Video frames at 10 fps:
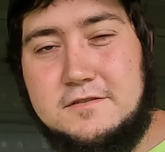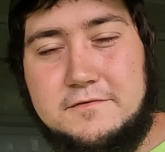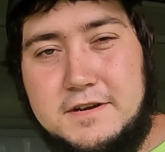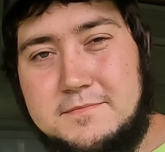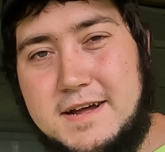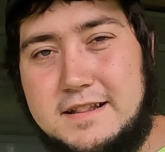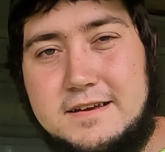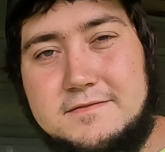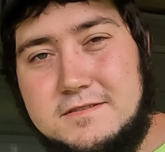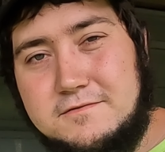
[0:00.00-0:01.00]
So if anybody
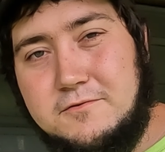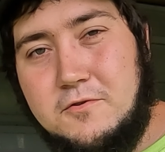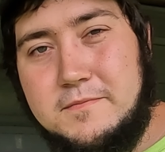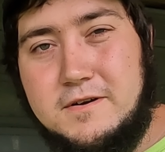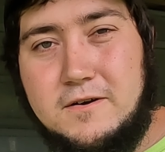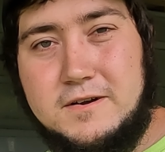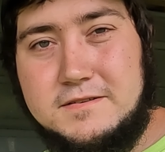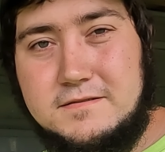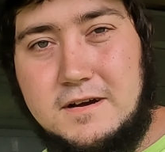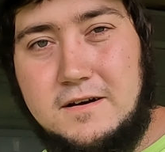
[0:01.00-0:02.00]
lives in the Foreman,
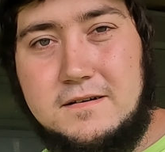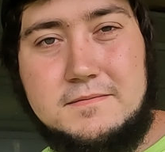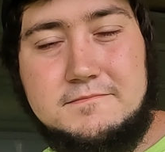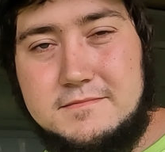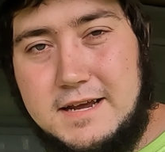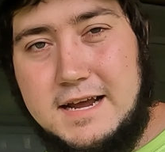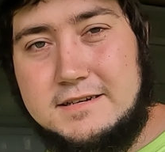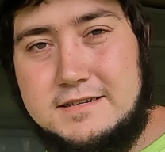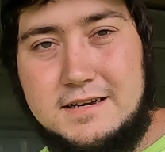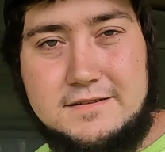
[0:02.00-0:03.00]
Arkansas,
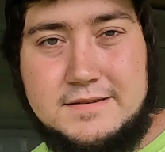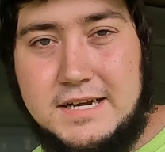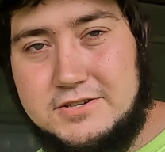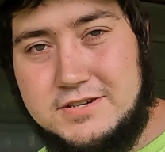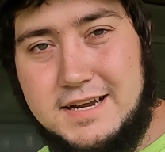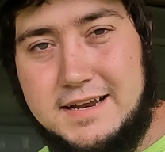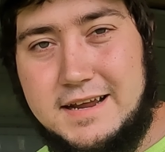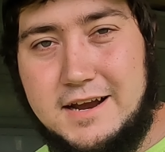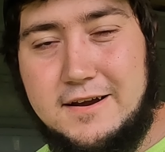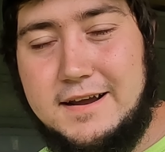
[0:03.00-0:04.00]
Ashdown, Texarkana
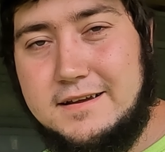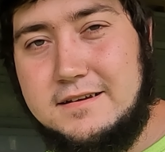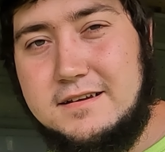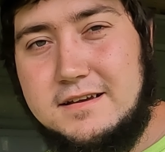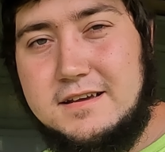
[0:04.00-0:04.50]
area